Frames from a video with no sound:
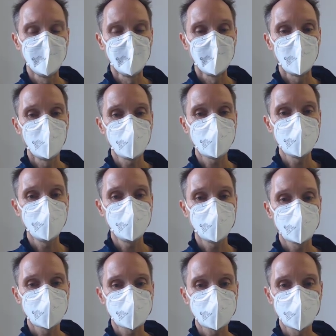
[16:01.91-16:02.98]
with the
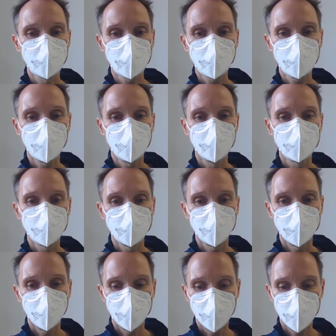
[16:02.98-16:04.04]
so-called
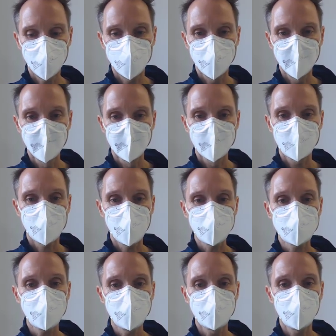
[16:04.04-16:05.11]

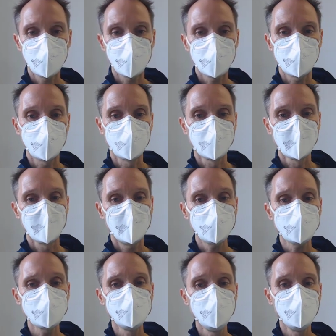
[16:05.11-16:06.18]
JSON pipe. This
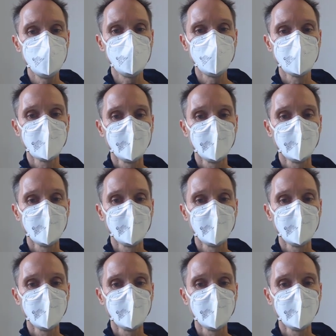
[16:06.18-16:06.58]
is new.